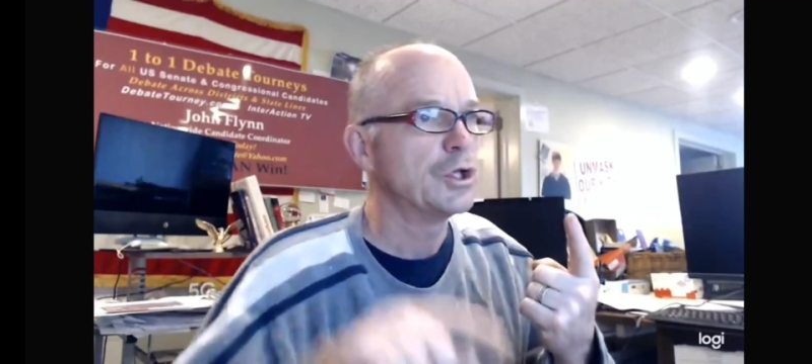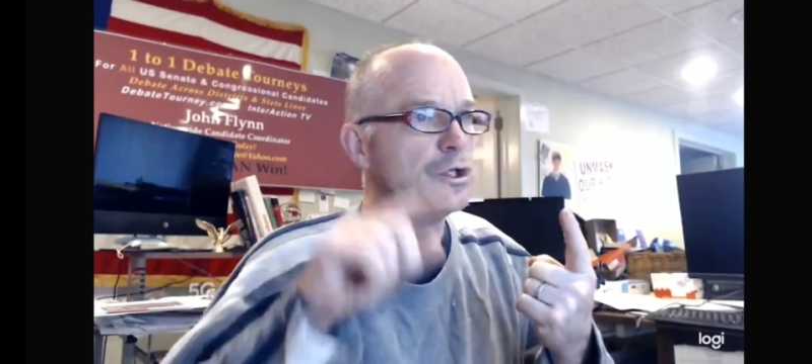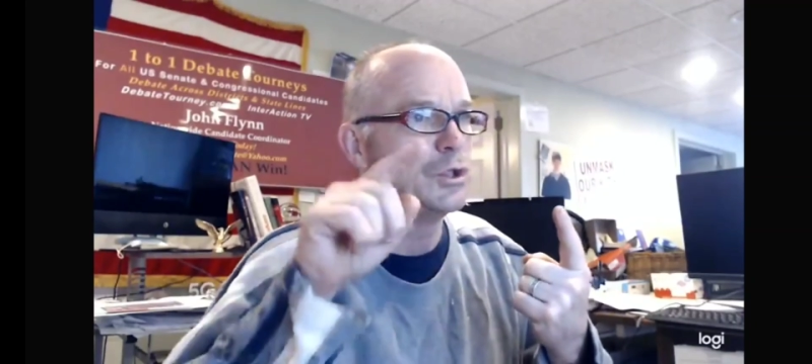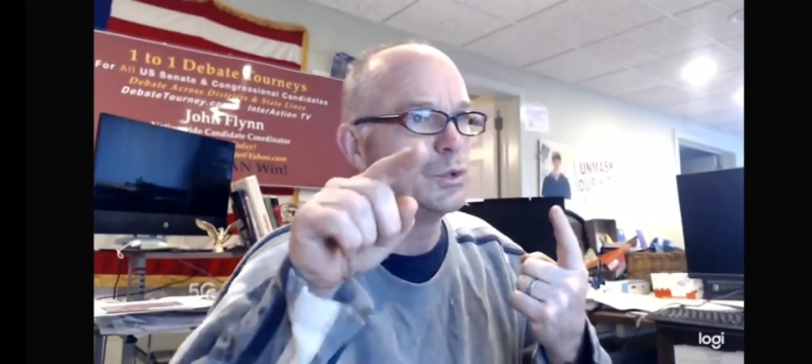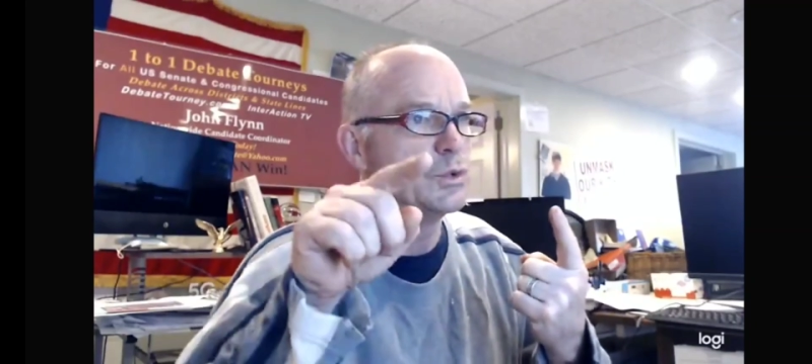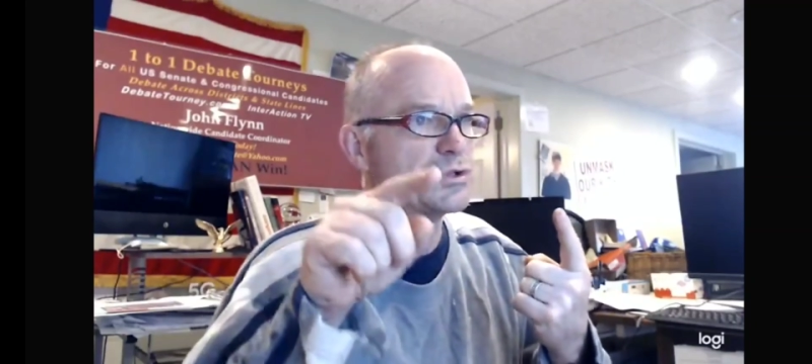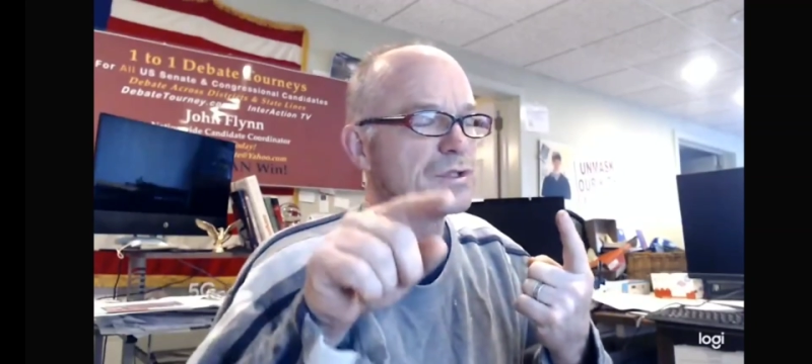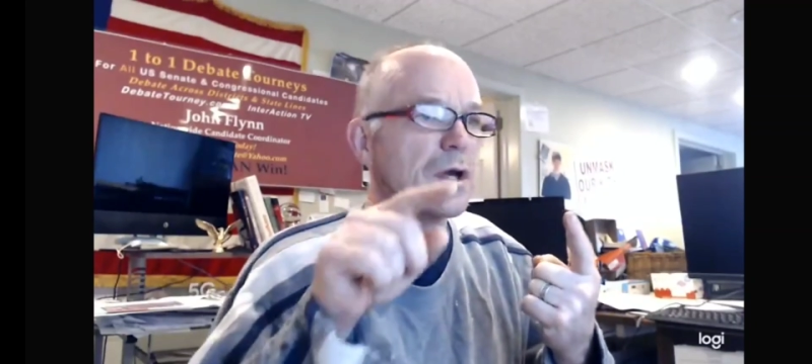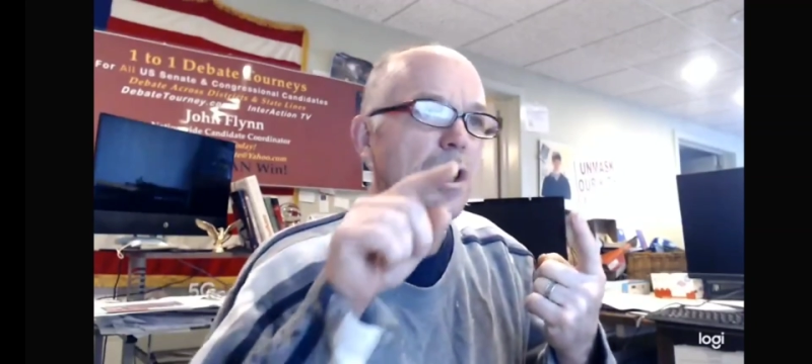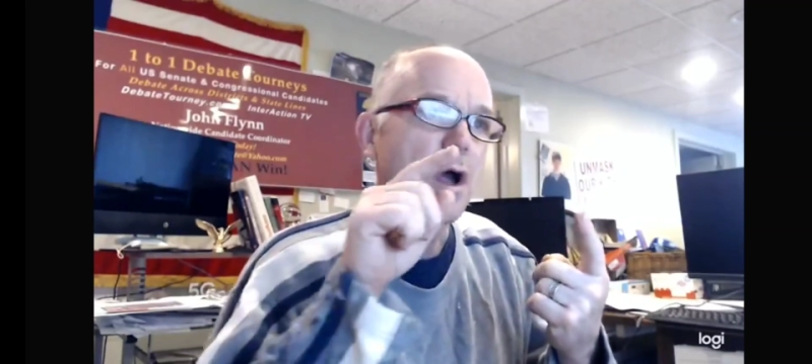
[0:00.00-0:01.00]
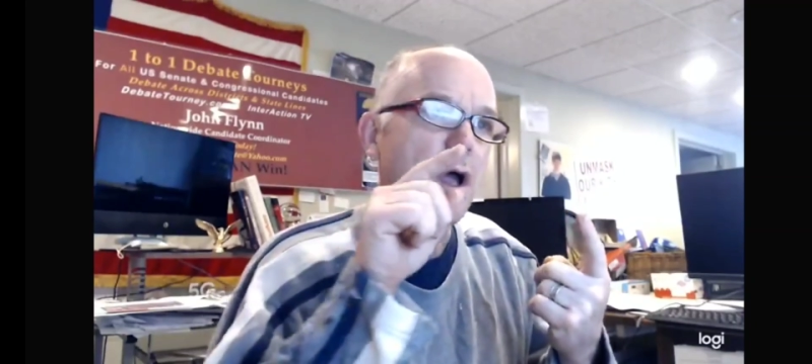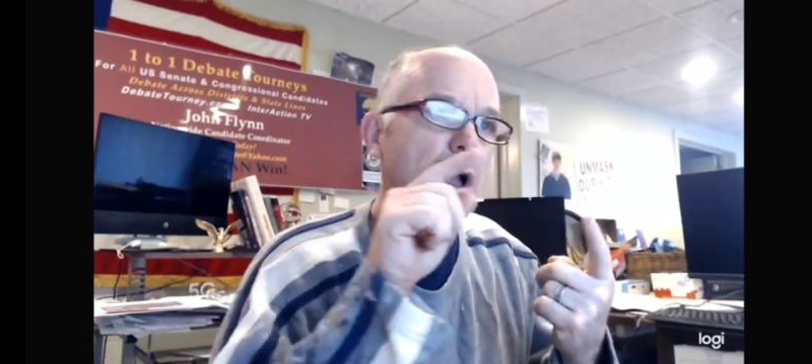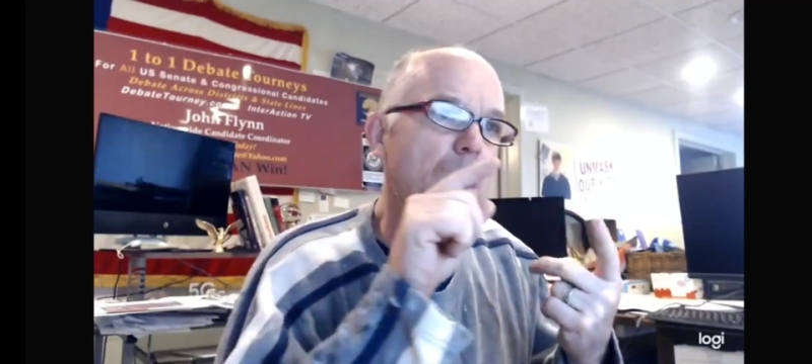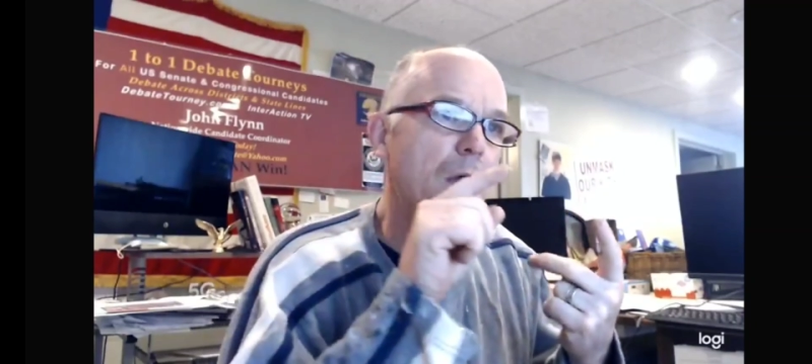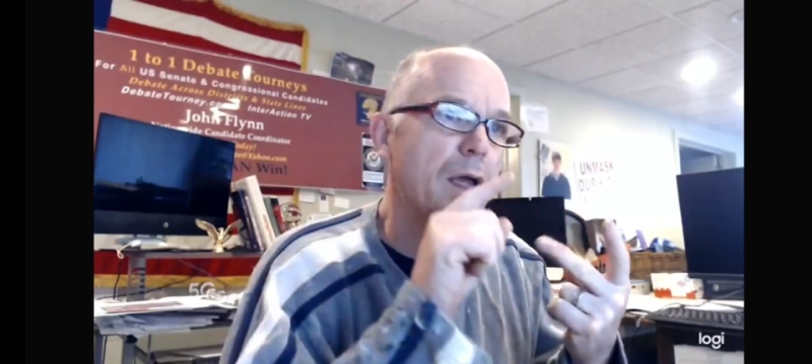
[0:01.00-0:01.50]
used
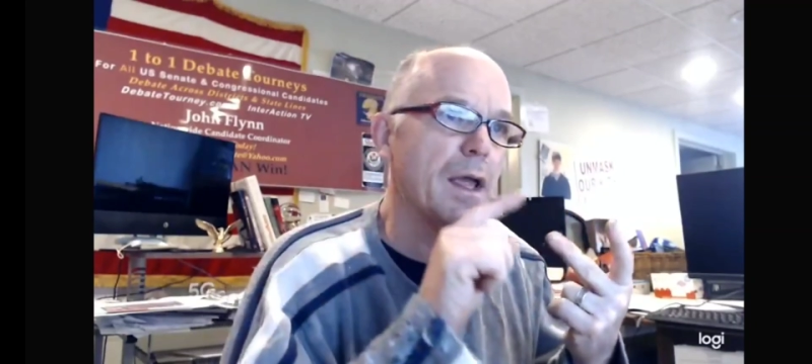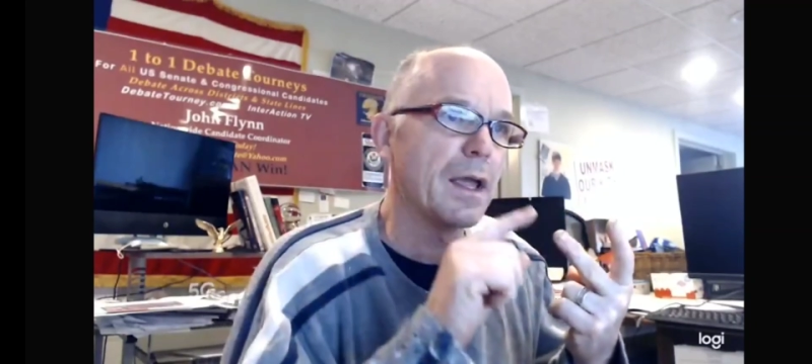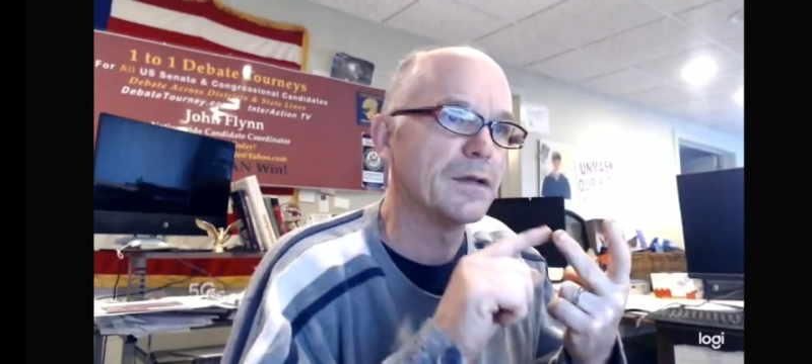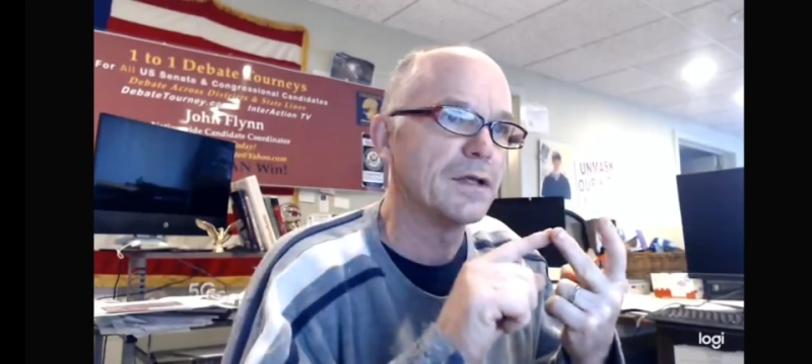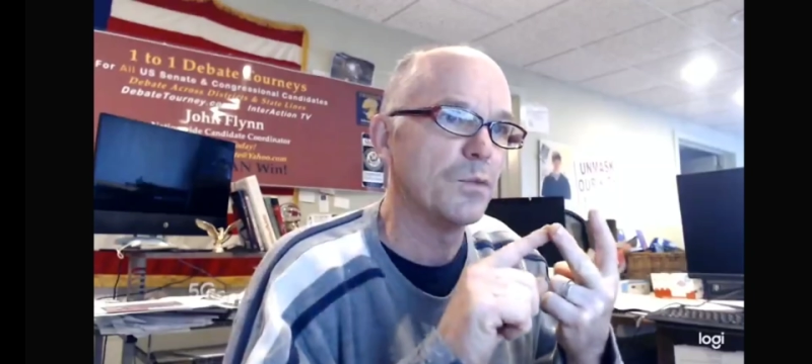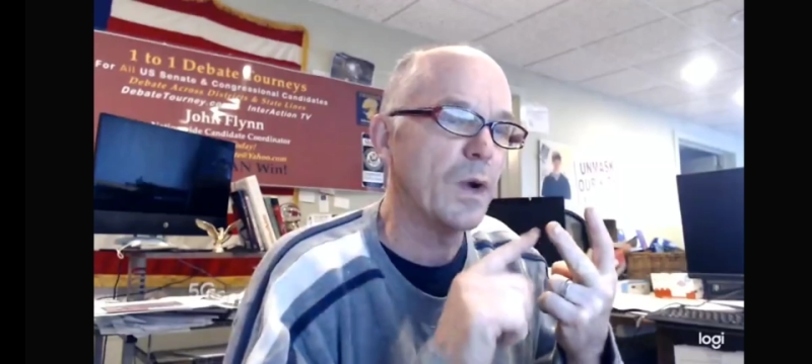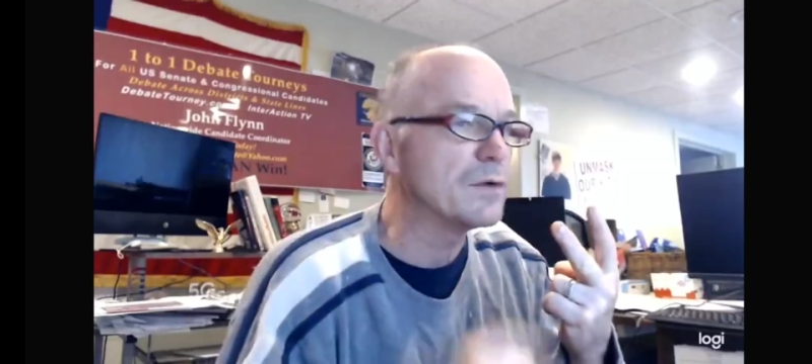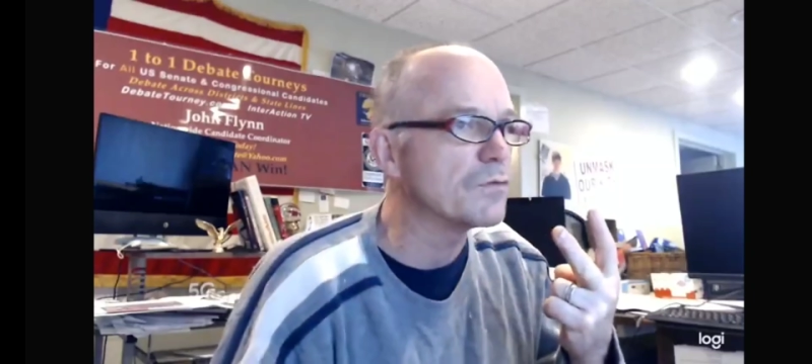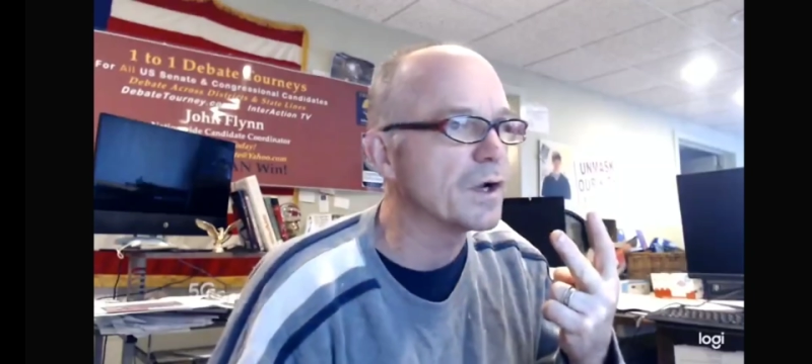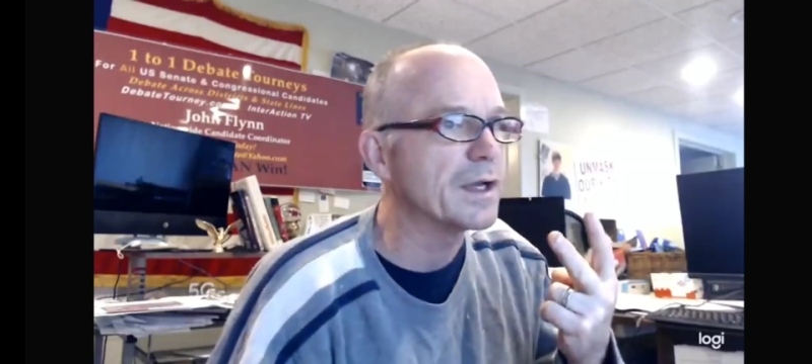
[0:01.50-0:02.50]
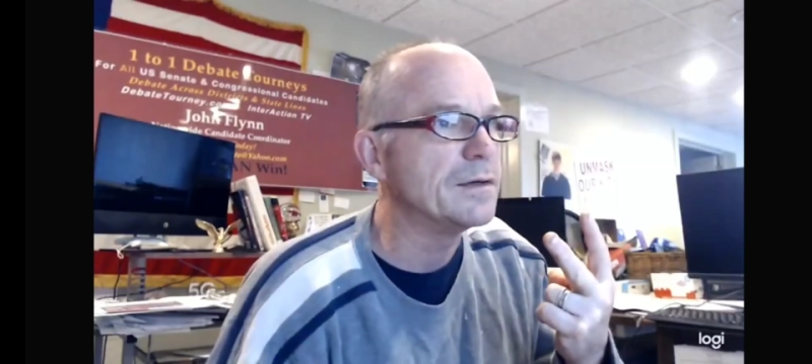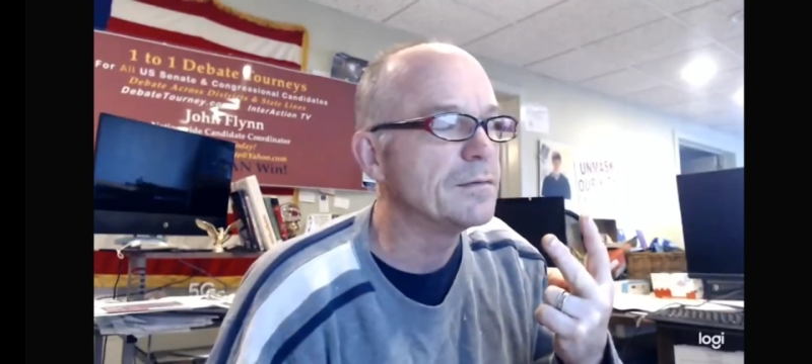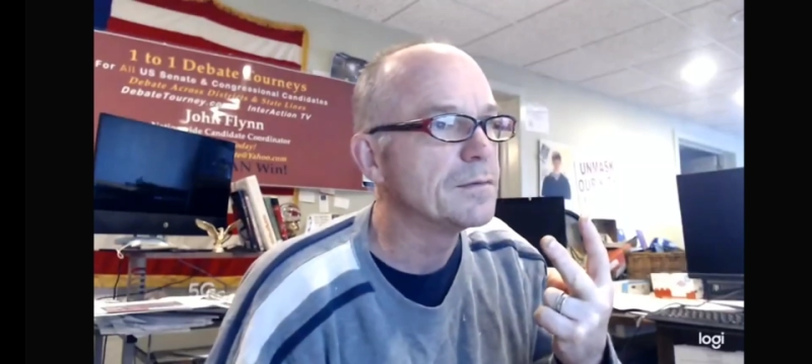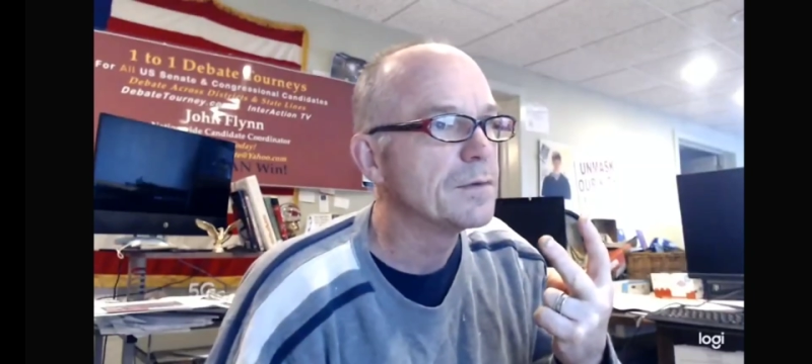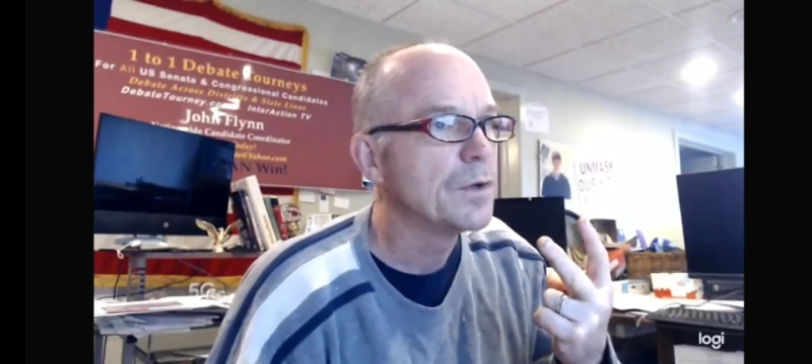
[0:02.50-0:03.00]
Andy Wainwright
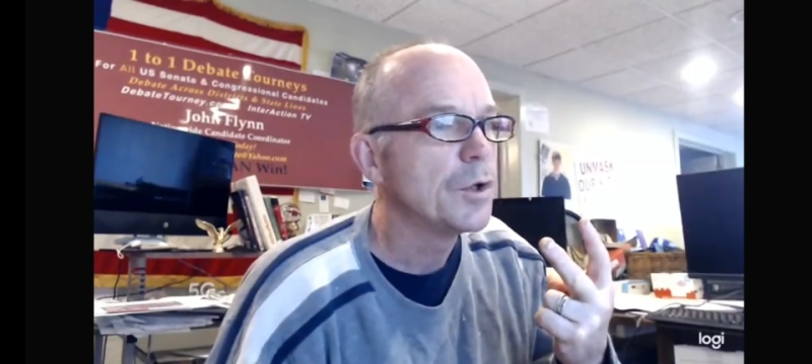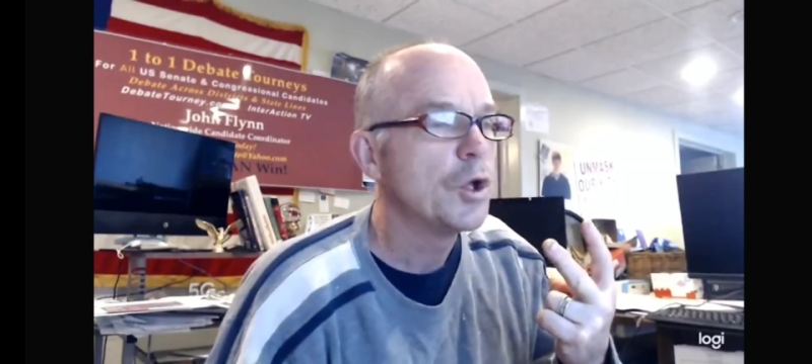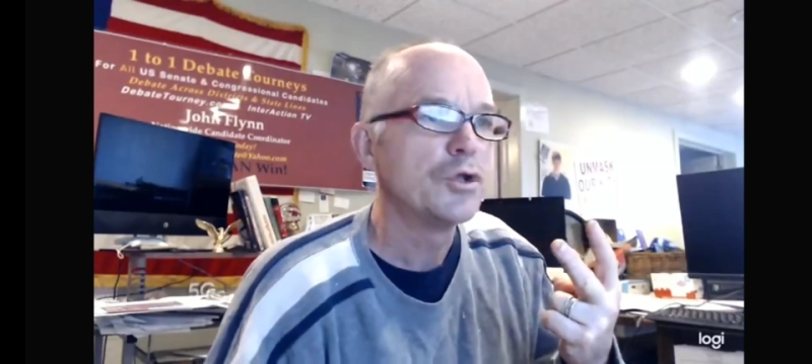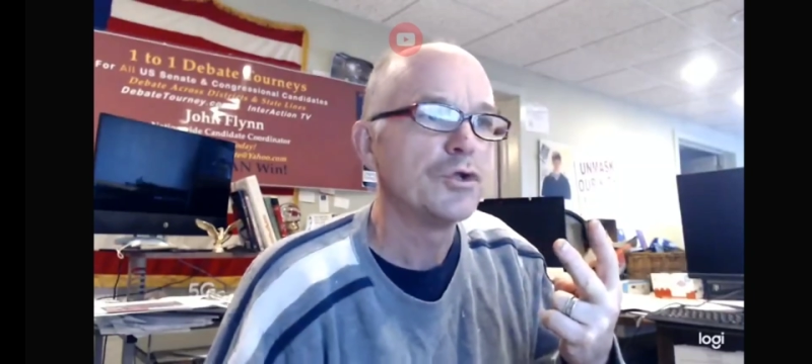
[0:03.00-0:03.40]
to